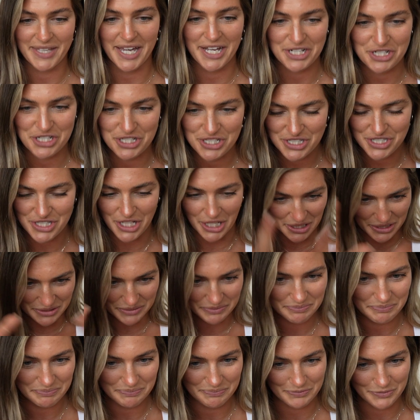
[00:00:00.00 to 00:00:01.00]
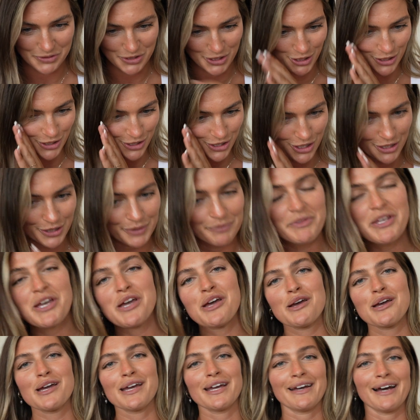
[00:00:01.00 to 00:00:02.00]
shit show
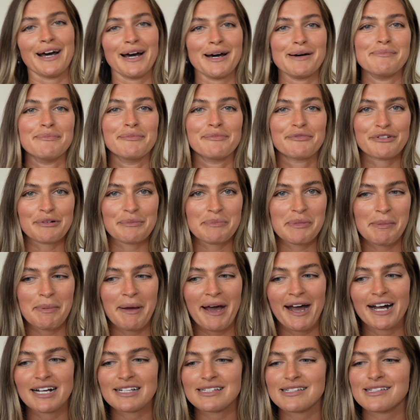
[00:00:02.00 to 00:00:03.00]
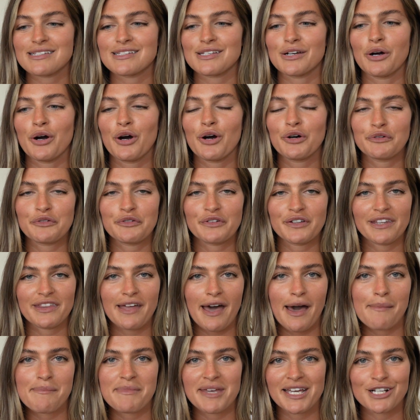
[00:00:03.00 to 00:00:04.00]
from the past. So hopefully
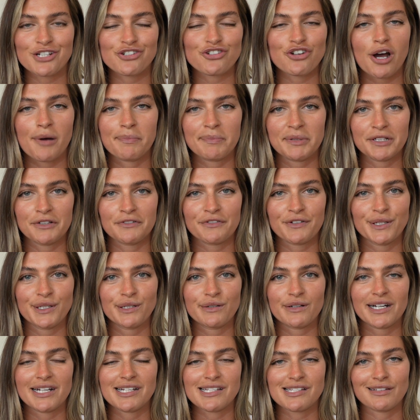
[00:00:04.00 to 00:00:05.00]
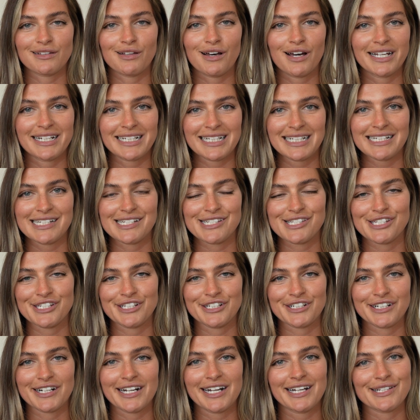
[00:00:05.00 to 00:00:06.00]
that makes shopping for you guys a lot
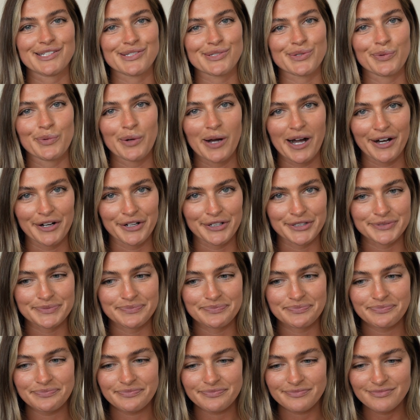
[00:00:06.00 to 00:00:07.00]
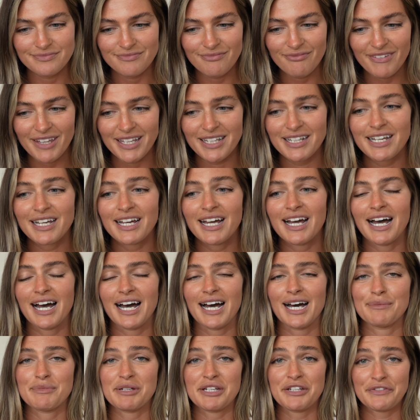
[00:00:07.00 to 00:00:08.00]
easier as well.
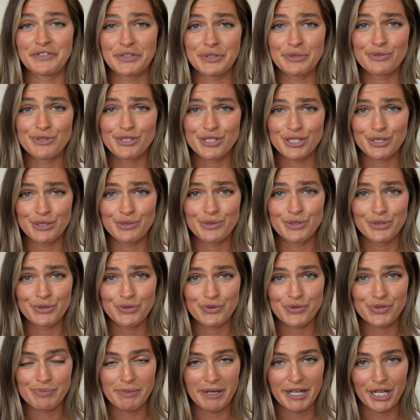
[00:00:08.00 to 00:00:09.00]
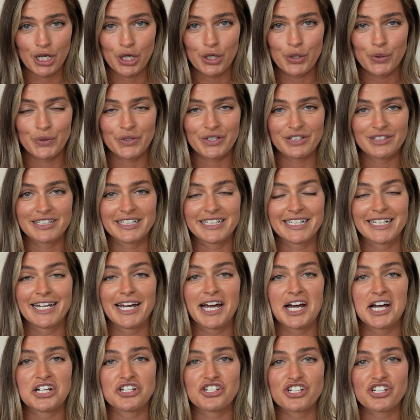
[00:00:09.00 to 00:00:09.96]
If you do use my code Lydia at